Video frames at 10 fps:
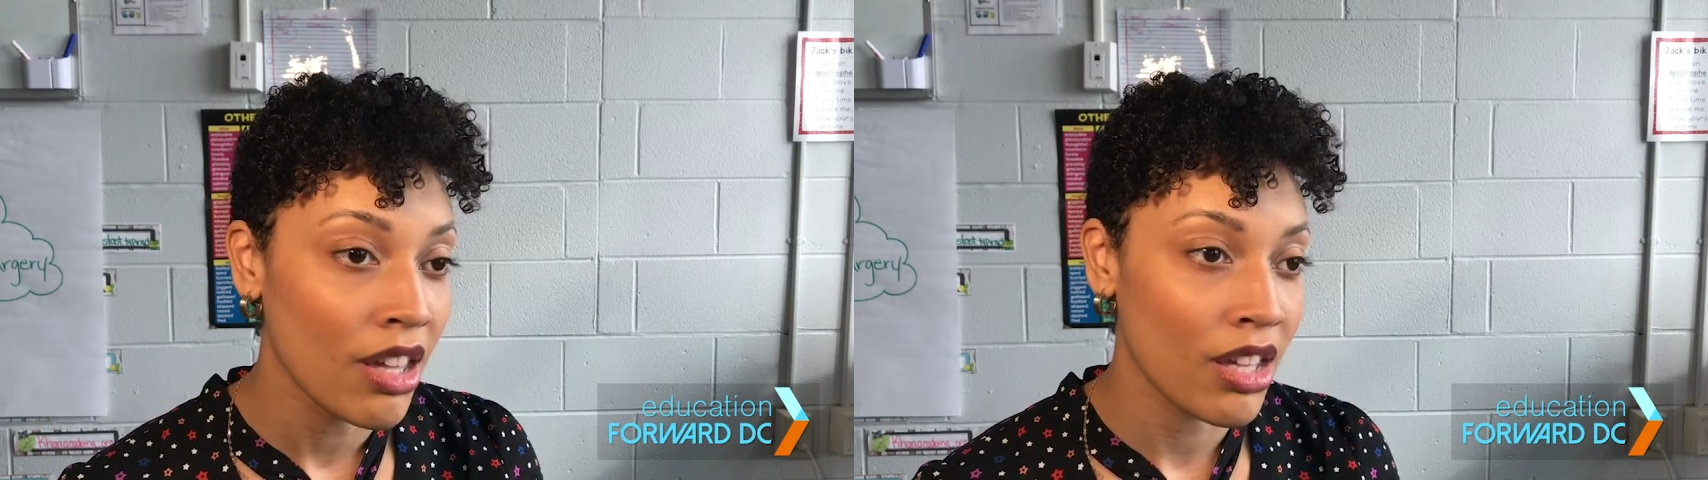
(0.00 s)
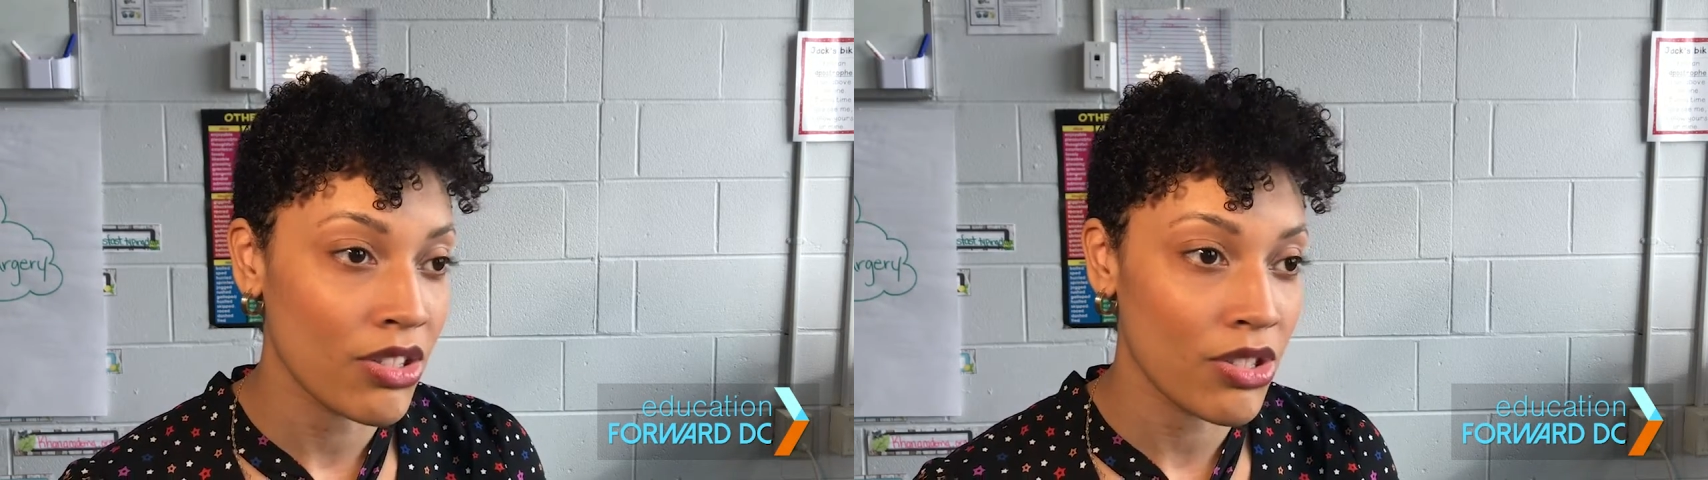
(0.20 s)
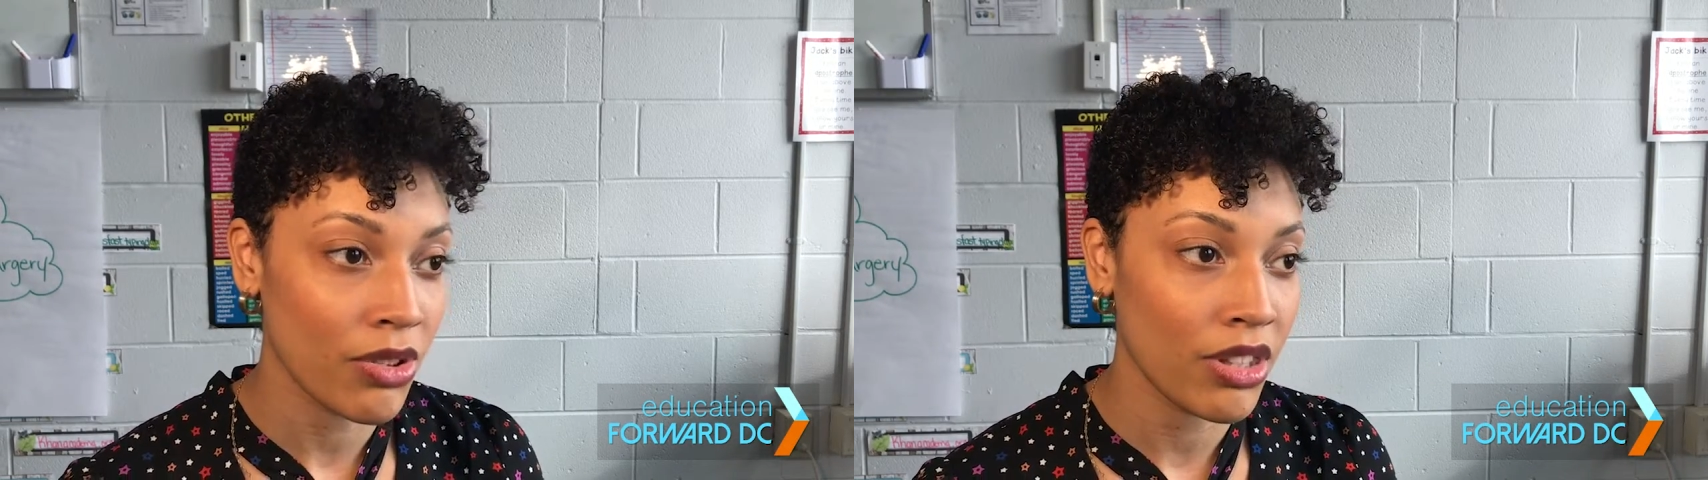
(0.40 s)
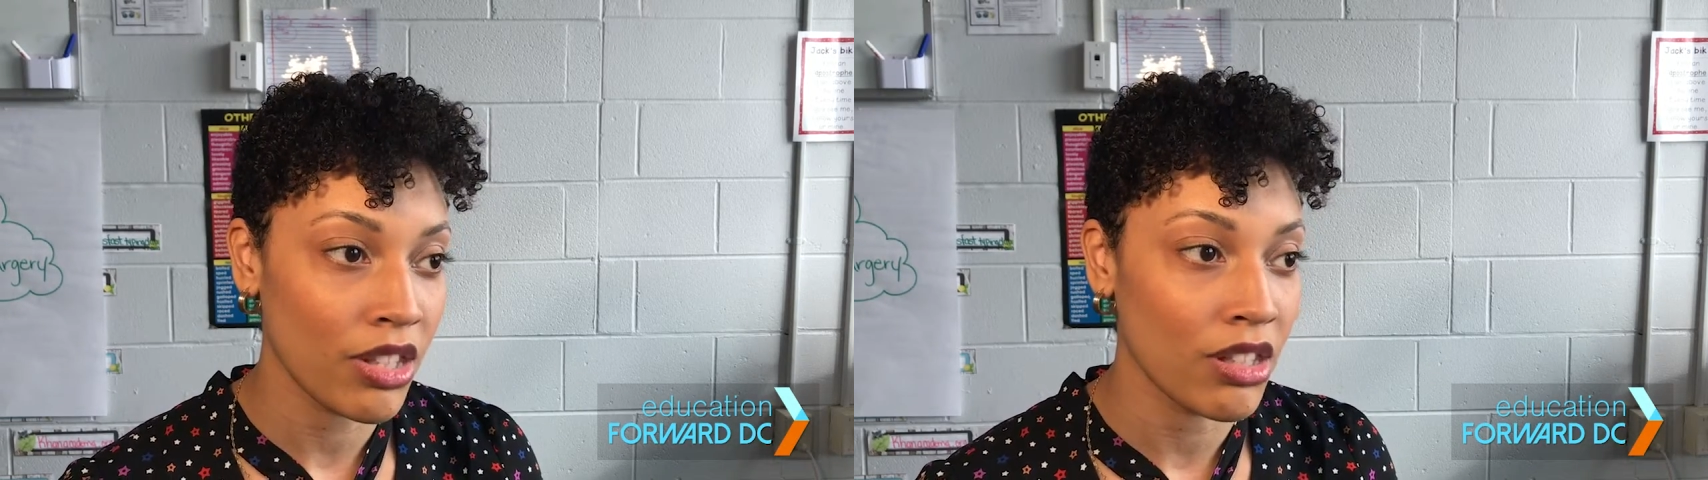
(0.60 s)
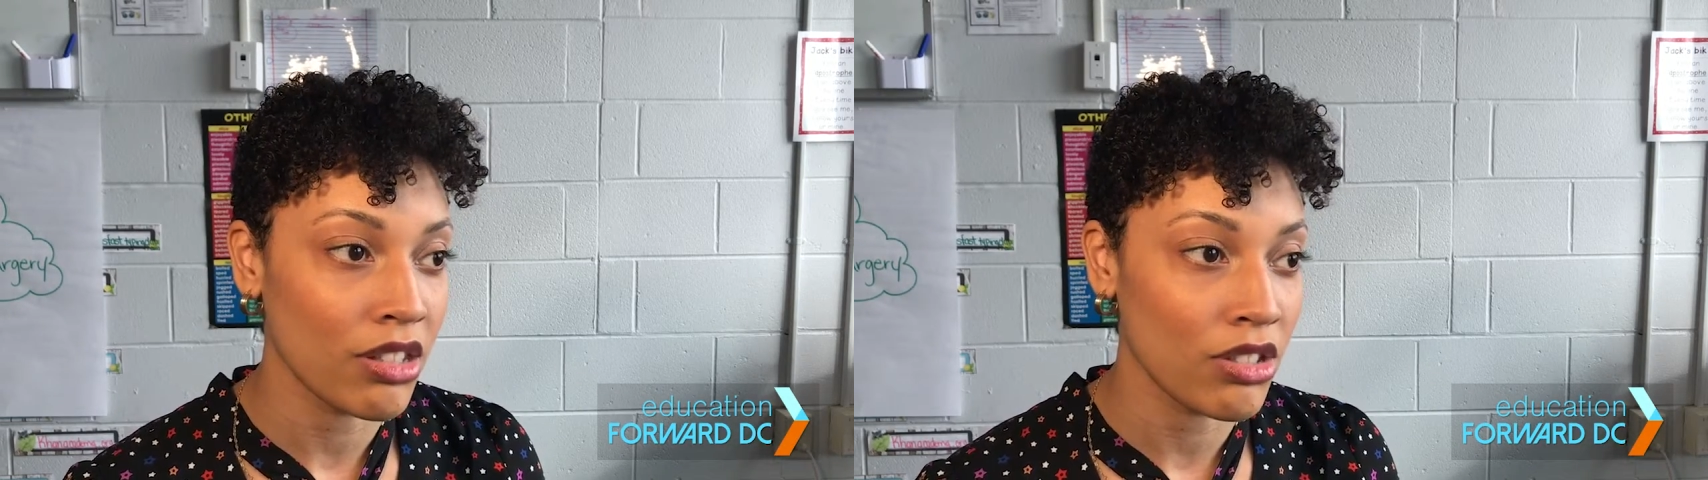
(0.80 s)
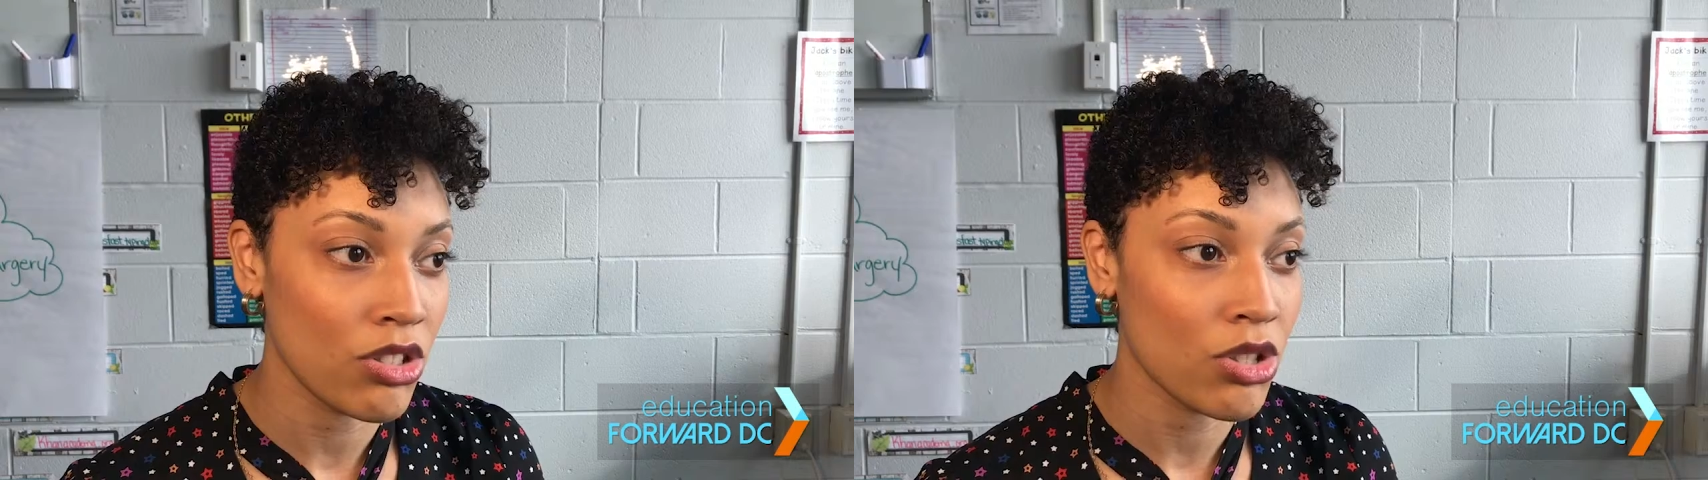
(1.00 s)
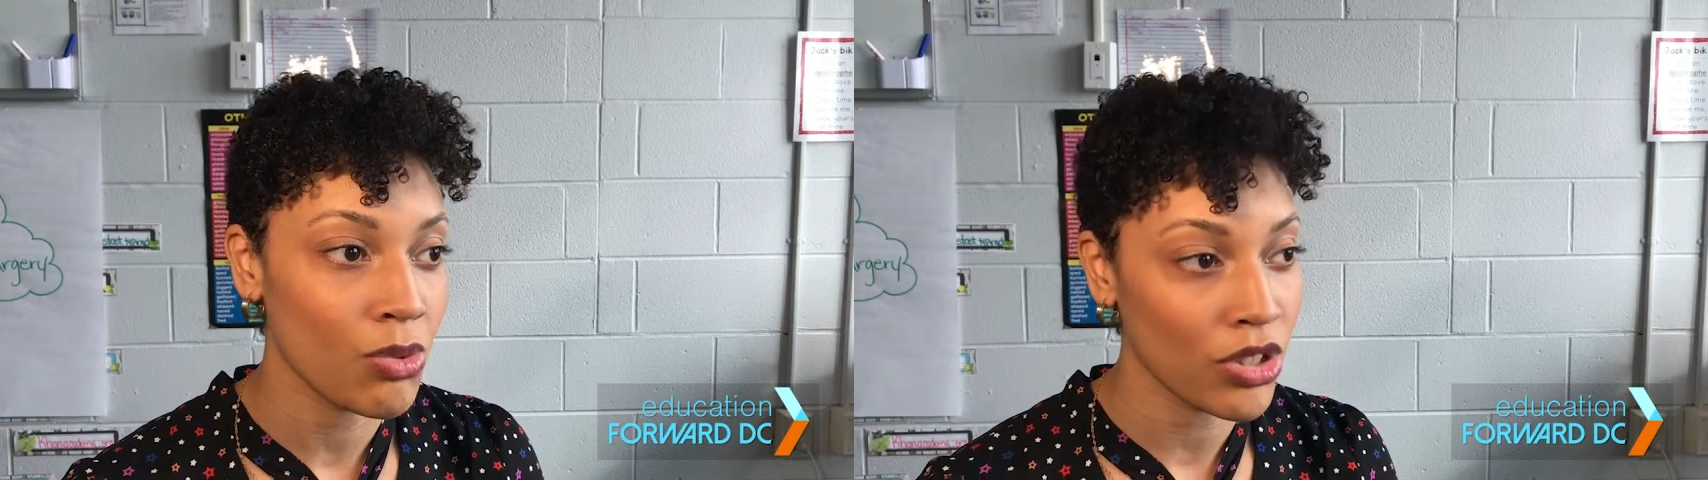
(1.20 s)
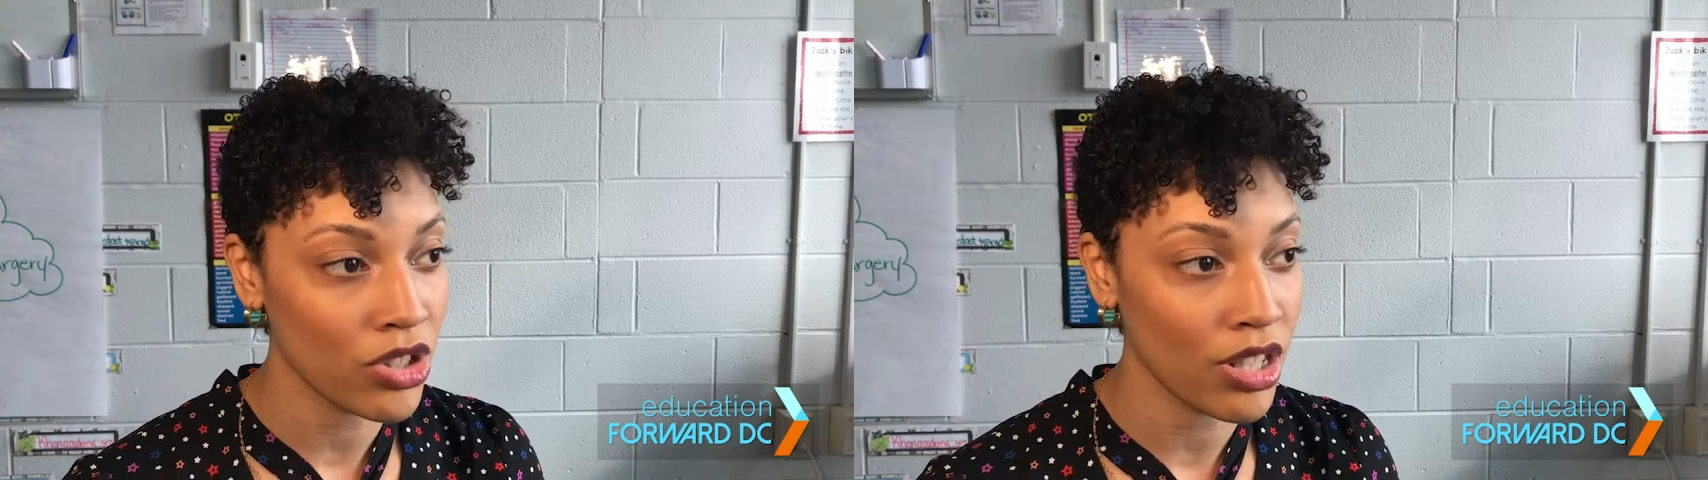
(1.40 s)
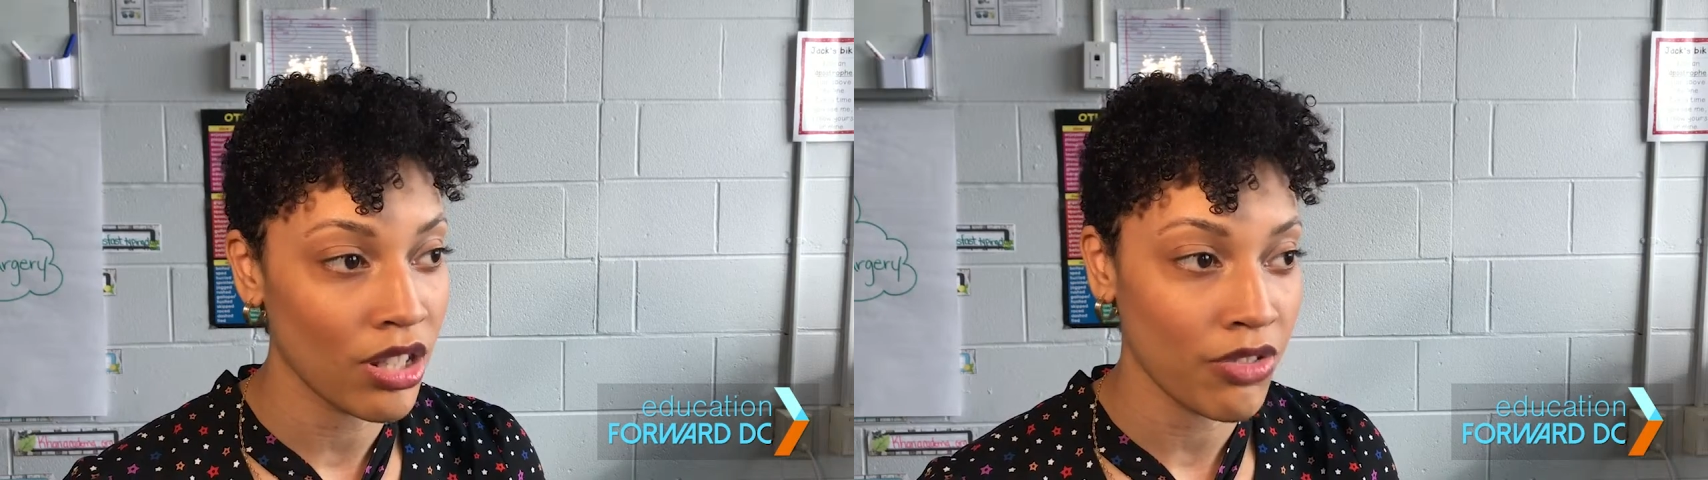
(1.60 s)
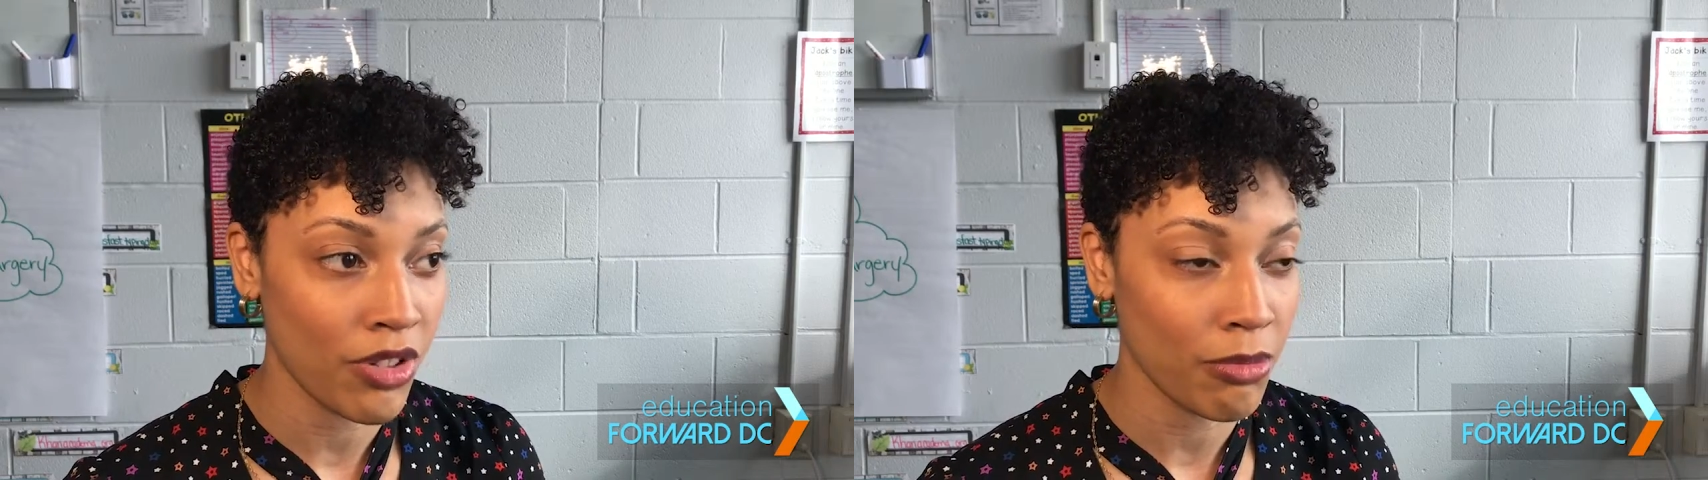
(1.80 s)
And so I think switching
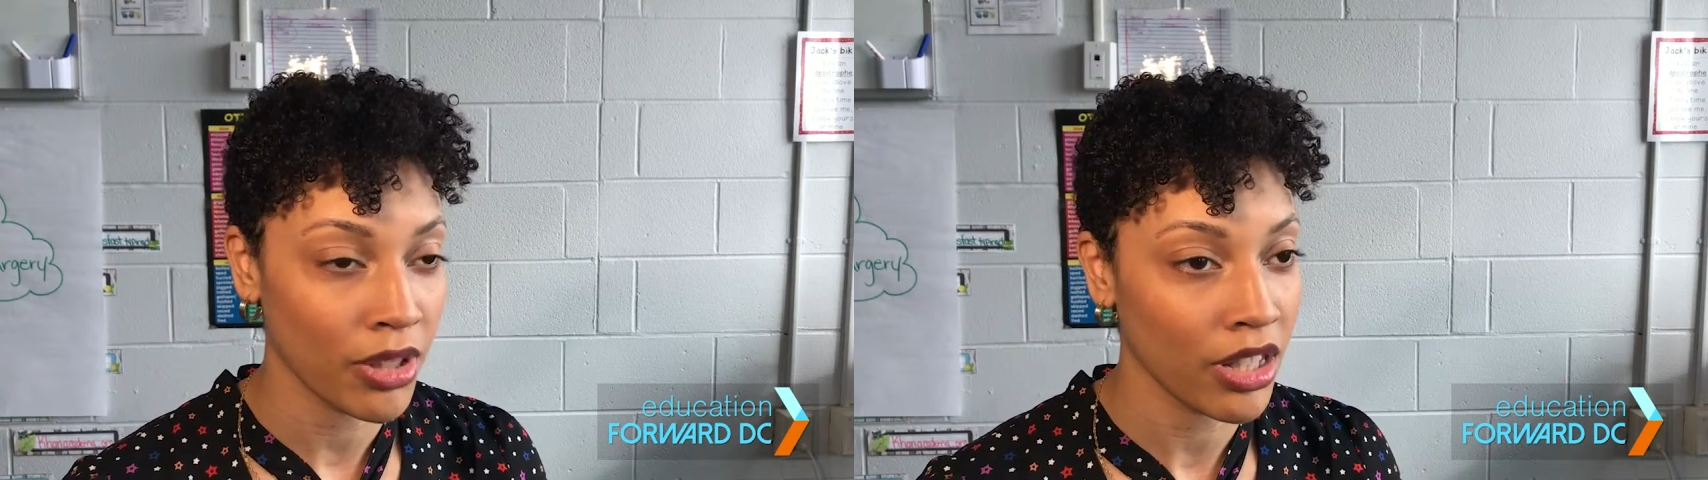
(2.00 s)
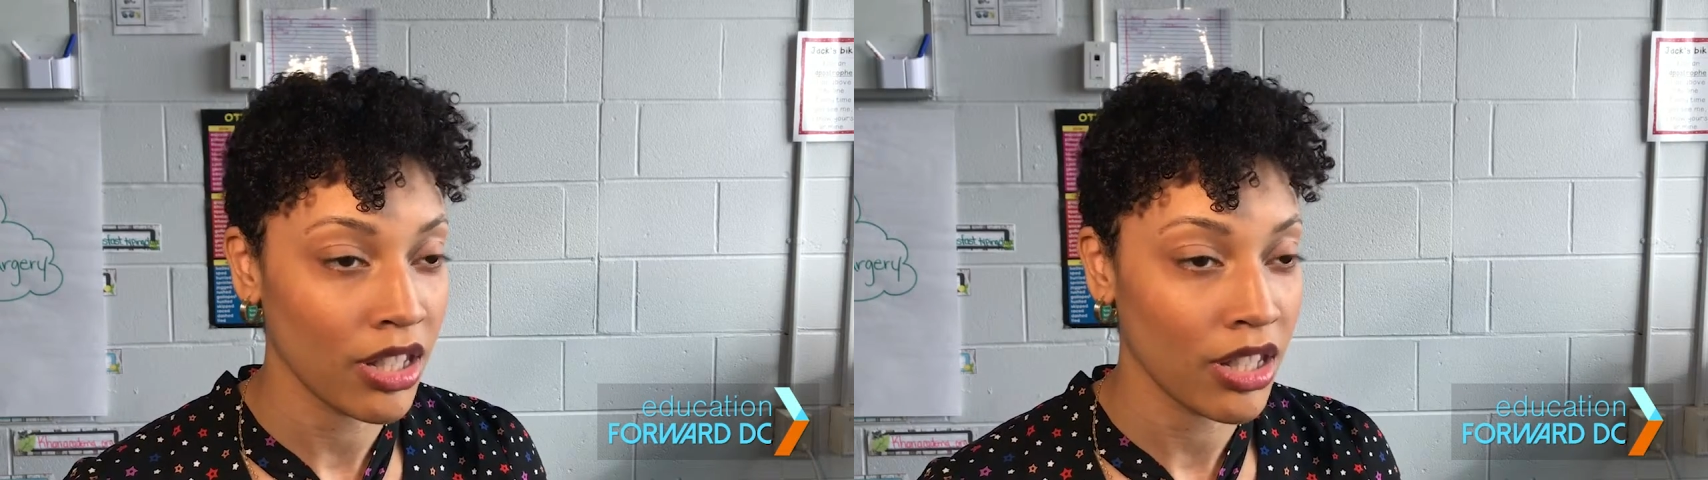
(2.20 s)
it from like,